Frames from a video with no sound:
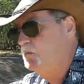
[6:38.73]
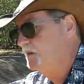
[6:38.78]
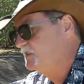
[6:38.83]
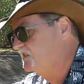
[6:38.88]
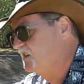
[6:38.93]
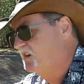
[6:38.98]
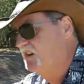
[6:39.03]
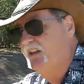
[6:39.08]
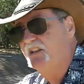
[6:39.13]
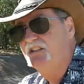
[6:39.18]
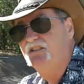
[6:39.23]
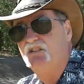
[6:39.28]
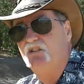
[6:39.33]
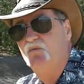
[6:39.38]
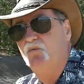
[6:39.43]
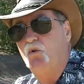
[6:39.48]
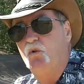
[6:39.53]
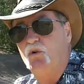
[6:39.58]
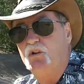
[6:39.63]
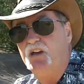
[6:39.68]
which collects
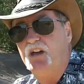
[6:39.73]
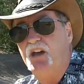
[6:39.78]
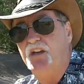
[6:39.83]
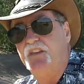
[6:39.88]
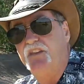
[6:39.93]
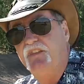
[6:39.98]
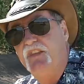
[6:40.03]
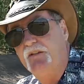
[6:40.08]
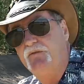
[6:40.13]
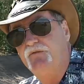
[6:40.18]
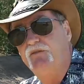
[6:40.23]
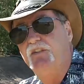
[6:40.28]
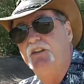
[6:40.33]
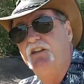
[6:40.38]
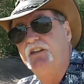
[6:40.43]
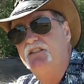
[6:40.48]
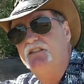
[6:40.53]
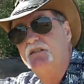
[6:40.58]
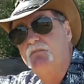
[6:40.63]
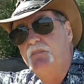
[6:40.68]
the water and then that
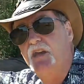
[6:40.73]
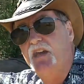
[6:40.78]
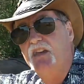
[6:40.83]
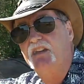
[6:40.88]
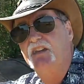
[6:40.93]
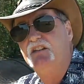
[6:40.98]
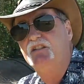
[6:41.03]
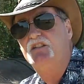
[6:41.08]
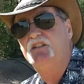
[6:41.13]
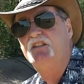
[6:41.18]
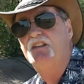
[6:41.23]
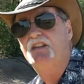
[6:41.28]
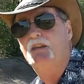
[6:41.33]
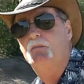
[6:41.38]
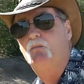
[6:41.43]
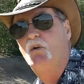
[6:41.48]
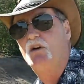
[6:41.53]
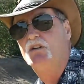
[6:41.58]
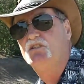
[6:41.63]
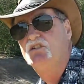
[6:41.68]
feeds it back into the
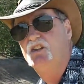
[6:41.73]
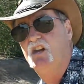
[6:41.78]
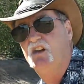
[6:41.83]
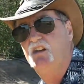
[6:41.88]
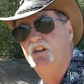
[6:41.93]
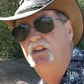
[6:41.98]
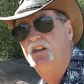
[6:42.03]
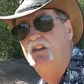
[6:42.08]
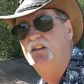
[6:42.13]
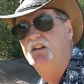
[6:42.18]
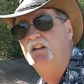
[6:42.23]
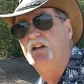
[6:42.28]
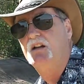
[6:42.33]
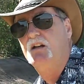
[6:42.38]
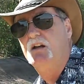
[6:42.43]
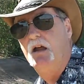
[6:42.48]
M1 channel again.